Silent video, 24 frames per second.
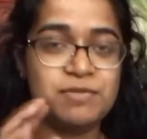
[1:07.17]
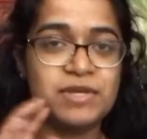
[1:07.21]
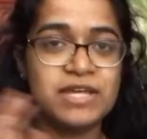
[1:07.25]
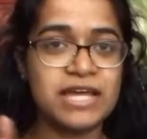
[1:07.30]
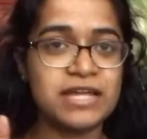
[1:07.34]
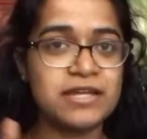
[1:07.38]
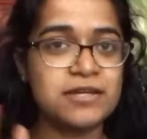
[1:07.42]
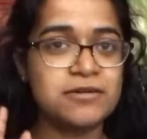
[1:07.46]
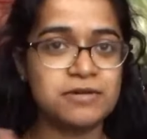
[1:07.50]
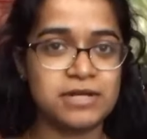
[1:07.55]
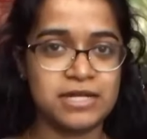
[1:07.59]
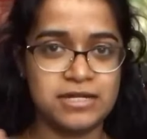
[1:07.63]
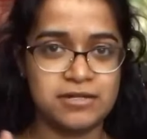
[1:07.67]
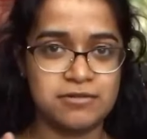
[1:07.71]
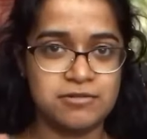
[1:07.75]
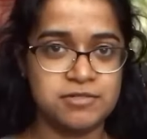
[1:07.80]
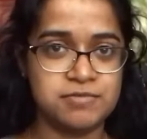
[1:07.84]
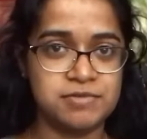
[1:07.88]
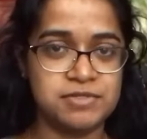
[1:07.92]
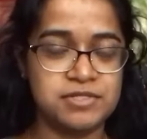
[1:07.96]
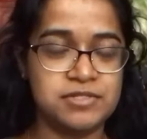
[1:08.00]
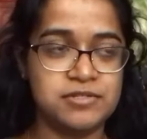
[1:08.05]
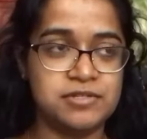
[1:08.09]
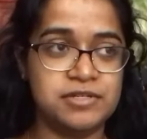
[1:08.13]
I know it's
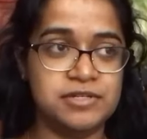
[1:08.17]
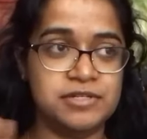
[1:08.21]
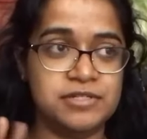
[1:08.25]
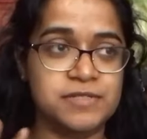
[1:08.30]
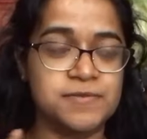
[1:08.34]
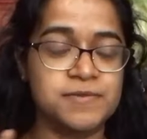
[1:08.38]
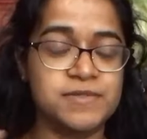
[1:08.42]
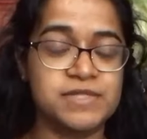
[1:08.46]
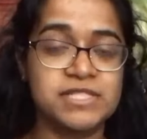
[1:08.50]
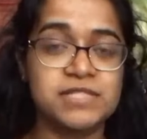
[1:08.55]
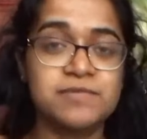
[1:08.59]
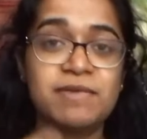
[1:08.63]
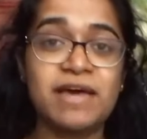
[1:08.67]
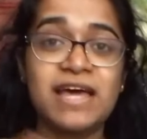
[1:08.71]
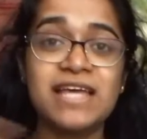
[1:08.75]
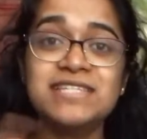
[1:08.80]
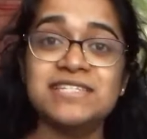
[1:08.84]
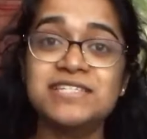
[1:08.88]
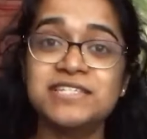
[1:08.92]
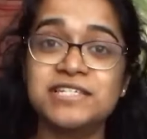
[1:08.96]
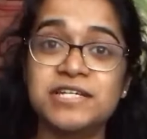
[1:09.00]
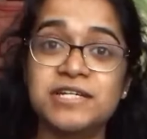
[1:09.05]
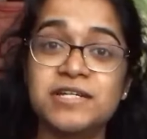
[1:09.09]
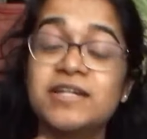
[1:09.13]
been 2 years, but this
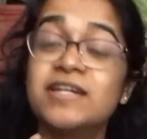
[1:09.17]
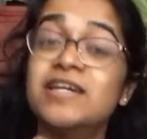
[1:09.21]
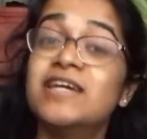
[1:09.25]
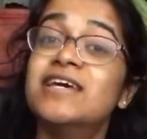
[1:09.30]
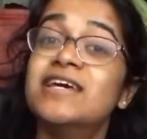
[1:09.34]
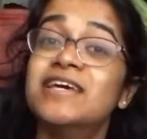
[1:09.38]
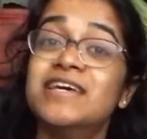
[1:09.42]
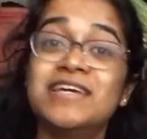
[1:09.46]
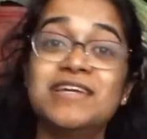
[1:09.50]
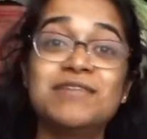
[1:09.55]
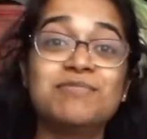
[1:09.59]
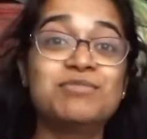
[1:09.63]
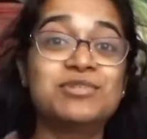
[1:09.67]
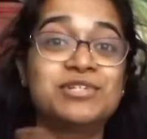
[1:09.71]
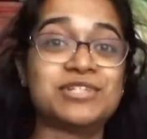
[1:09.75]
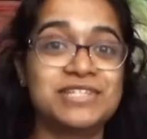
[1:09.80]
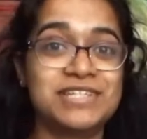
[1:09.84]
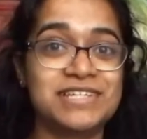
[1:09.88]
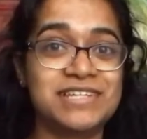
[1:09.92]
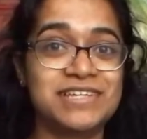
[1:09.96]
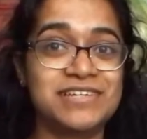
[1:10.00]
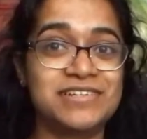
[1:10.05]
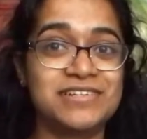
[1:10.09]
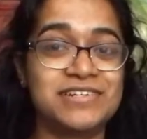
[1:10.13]
past year in
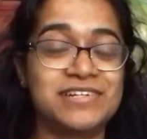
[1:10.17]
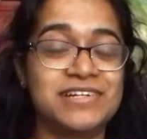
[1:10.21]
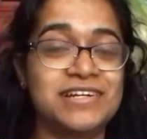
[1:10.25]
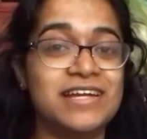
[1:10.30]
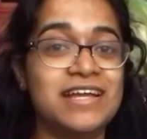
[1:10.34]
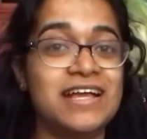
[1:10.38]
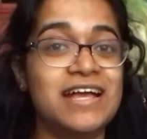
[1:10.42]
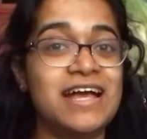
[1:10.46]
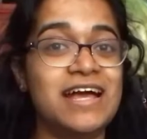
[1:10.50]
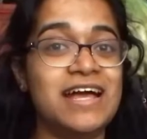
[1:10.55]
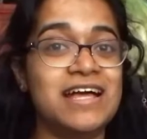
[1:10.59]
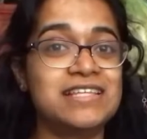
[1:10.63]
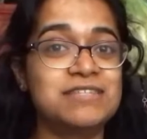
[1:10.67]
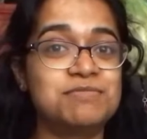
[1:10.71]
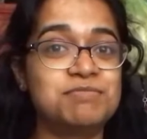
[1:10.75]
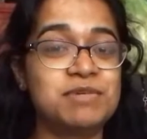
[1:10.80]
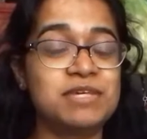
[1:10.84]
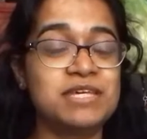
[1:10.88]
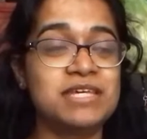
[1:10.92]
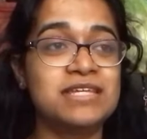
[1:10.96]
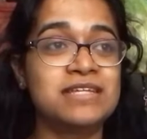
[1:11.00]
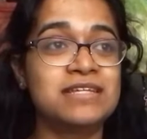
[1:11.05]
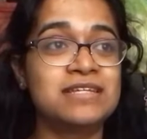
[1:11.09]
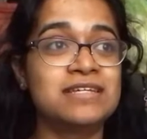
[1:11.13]
particular has
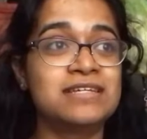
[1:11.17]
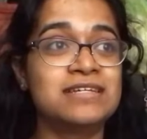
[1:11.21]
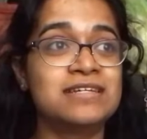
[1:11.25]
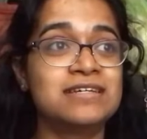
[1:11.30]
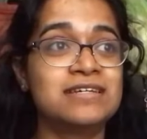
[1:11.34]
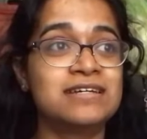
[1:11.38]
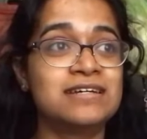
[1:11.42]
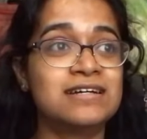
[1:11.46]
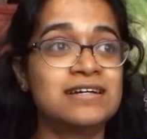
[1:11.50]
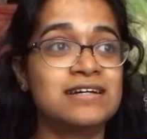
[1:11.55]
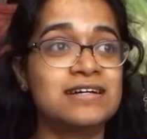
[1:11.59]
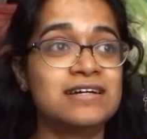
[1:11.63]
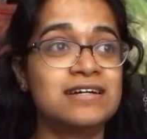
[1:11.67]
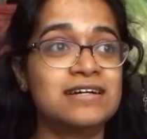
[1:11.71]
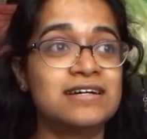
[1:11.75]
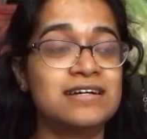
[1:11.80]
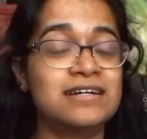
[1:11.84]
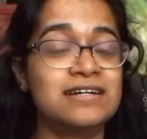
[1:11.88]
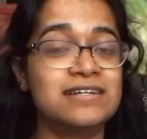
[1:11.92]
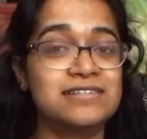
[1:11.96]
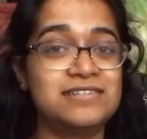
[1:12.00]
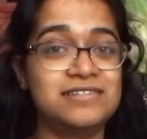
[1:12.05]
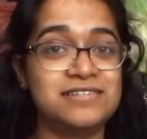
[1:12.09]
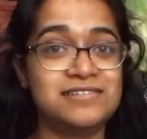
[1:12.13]
been
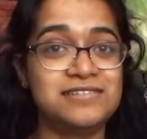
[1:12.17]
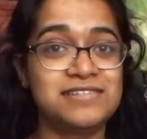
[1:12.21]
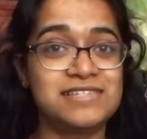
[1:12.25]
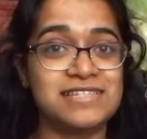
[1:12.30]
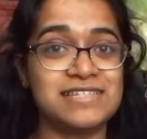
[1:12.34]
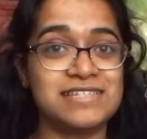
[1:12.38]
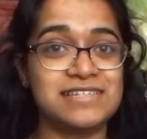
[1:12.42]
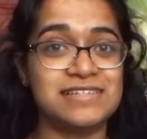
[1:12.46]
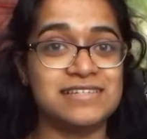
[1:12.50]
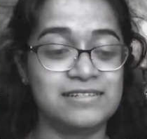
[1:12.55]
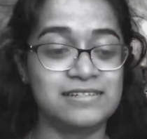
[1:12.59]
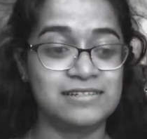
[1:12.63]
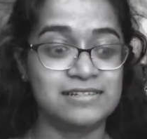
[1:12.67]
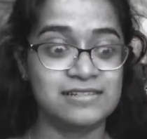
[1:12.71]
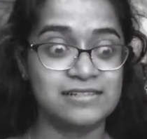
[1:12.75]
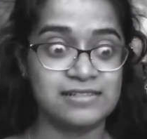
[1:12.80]
a doozy.